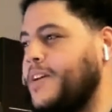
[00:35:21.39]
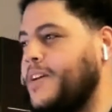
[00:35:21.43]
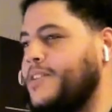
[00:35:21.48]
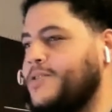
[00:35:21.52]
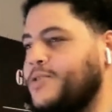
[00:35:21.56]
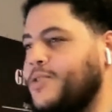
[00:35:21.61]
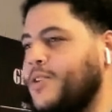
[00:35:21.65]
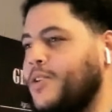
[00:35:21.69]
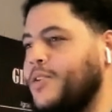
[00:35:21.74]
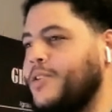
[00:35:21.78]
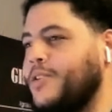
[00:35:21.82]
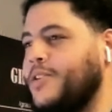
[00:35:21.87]

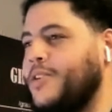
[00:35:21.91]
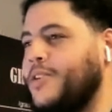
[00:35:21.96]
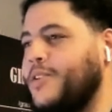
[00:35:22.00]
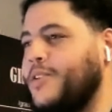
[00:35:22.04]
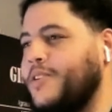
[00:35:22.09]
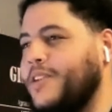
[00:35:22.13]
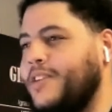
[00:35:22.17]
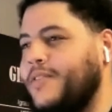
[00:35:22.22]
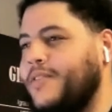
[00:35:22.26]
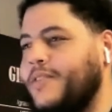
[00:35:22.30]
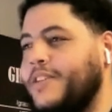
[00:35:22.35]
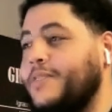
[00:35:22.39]
So,
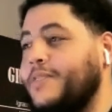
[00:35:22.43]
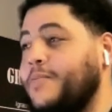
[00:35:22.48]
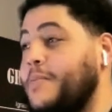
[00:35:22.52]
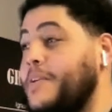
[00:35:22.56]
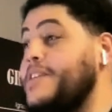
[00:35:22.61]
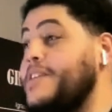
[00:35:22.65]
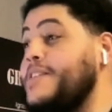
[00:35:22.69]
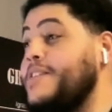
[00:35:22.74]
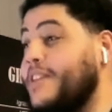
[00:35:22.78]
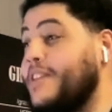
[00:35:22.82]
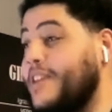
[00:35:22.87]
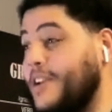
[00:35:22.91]
even
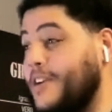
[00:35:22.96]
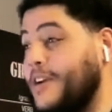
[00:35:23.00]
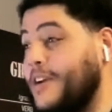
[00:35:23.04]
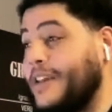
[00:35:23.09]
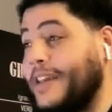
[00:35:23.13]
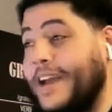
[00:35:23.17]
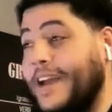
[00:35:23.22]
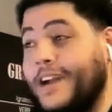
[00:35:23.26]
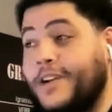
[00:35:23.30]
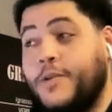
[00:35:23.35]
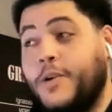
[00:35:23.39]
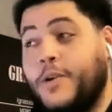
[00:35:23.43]
me hearing
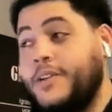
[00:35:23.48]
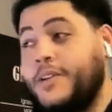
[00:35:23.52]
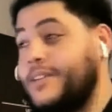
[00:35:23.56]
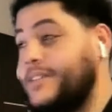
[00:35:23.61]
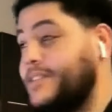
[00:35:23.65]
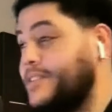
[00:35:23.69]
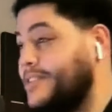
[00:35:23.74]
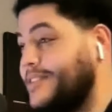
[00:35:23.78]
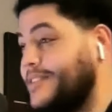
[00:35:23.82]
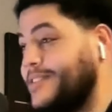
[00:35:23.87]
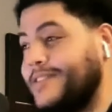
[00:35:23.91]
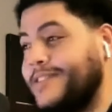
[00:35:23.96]
that quote
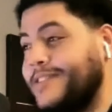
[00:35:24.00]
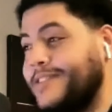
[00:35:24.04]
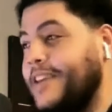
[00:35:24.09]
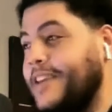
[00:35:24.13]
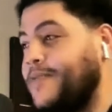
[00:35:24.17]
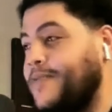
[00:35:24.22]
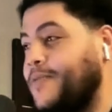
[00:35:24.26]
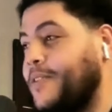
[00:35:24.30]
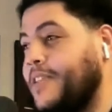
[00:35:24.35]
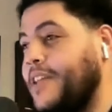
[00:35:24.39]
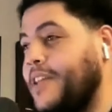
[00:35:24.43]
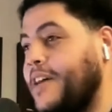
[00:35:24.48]
is just
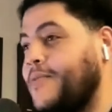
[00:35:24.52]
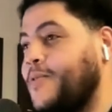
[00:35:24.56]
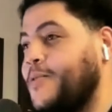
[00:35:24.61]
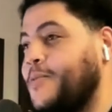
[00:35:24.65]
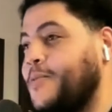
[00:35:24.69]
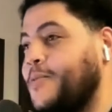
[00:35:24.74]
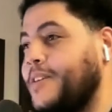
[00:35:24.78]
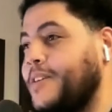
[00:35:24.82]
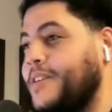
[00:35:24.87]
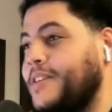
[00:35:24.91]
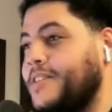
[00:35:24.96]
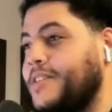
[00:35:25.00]
different level
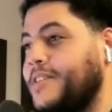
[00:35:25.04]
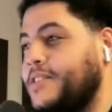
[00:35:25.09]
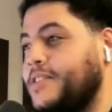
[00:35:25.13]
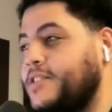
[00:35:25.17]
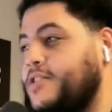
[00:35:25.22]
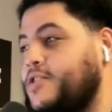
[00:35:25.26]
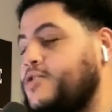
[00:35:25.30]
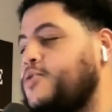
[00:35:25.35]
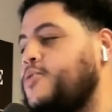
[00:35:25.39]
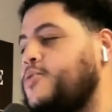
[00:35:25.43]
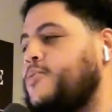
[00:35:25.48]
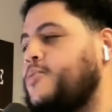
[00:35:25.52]
because
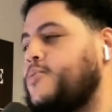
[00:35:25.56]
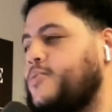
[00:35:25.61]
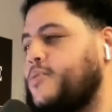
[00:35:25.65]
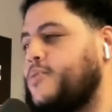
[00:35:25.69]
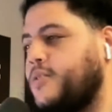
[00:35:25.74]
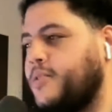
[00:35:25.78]
it's true.